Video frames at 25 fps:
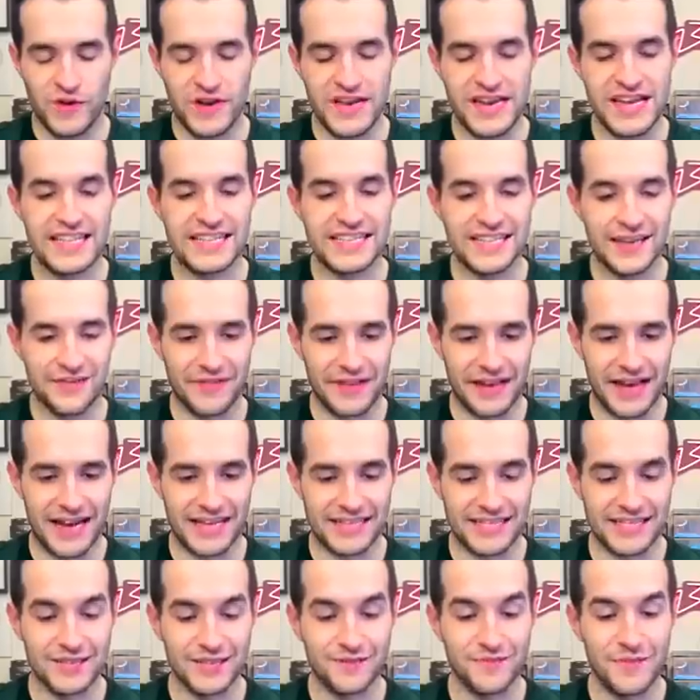We need something,
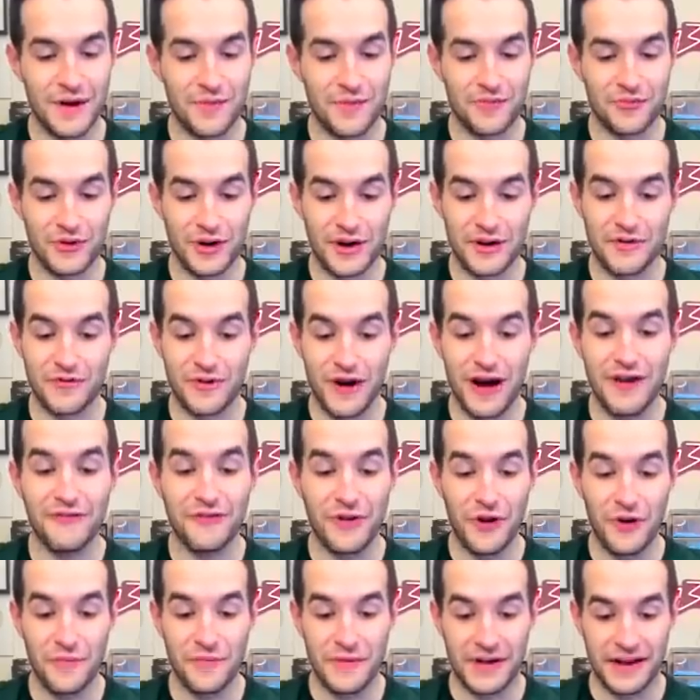guys. This has been a pretty
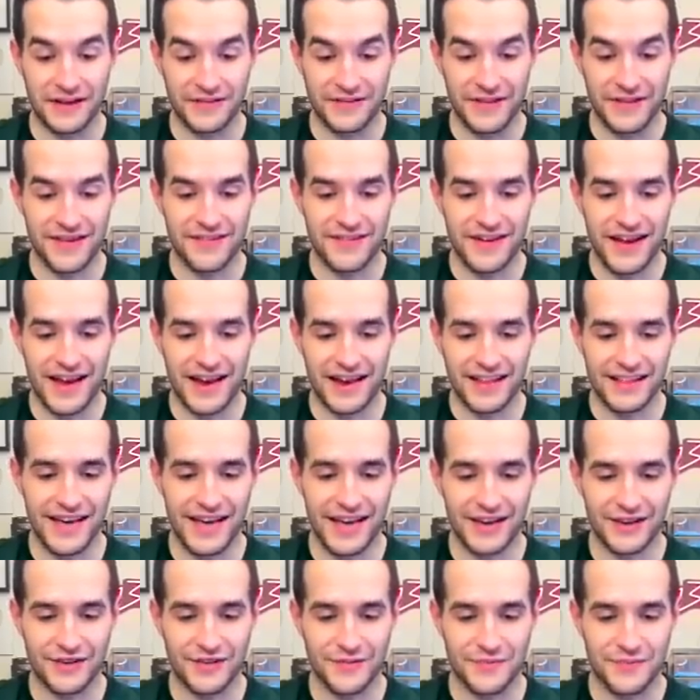rough opening. We haven't had a
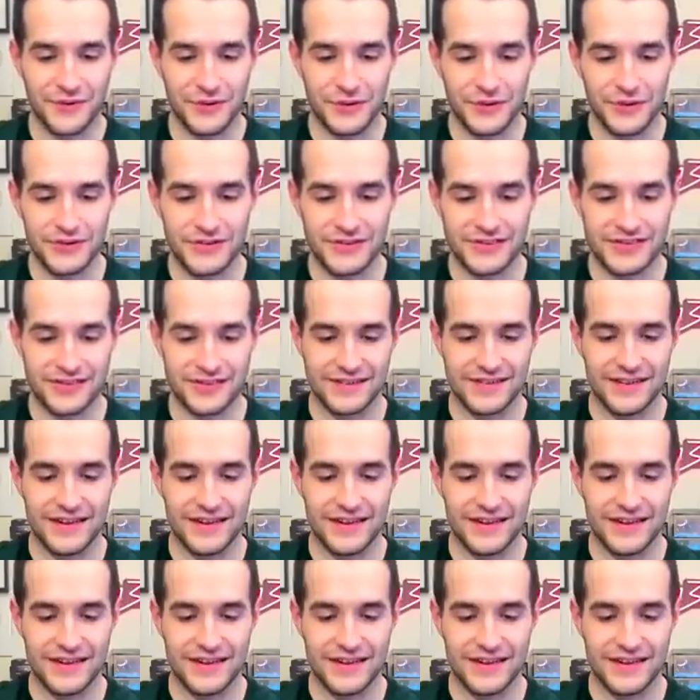lot of good pulls